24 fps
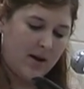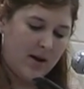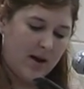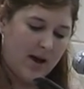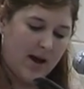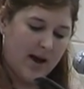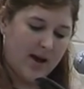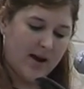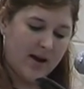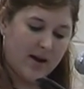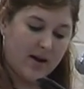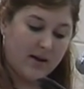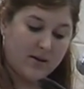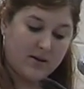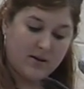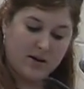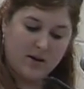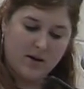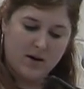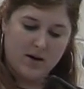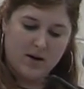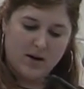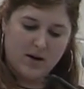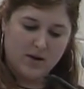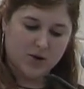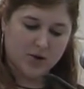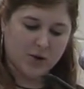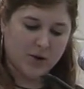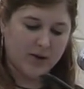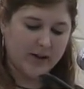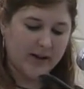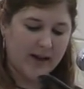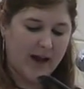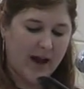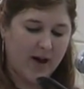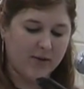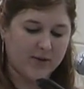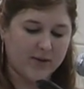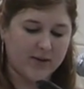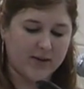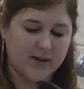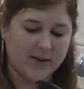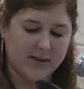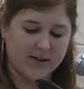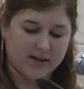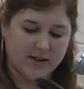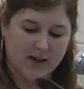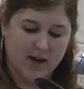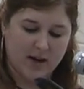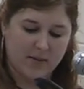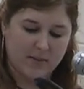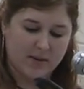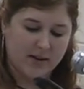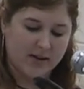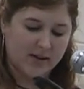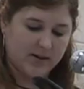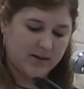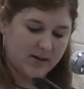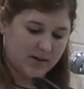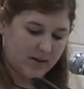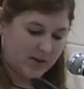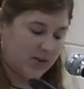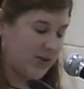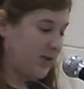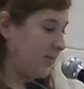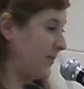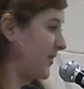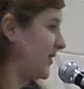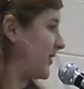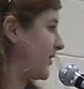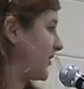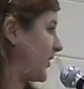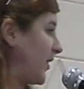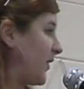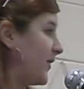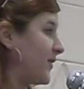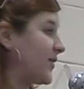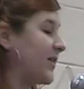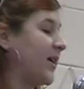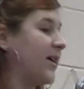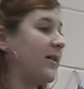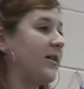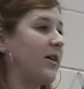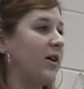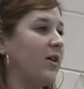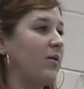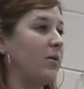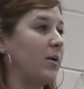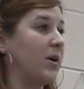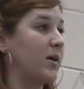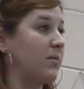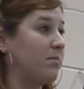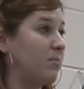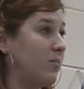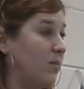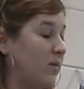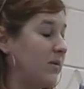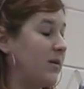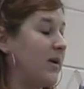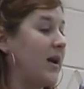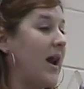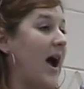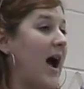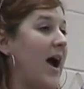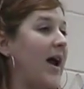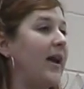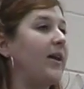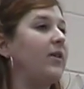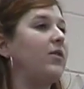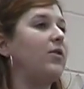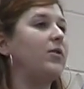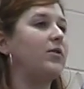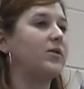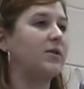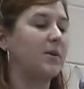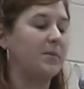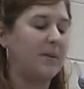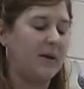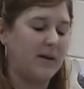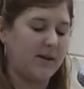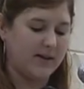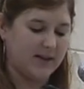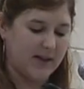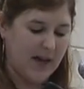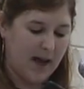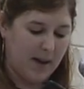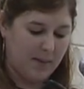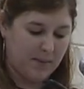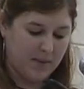And shortly after this time, as Jim and Sarah said, there were 9 new subpoenas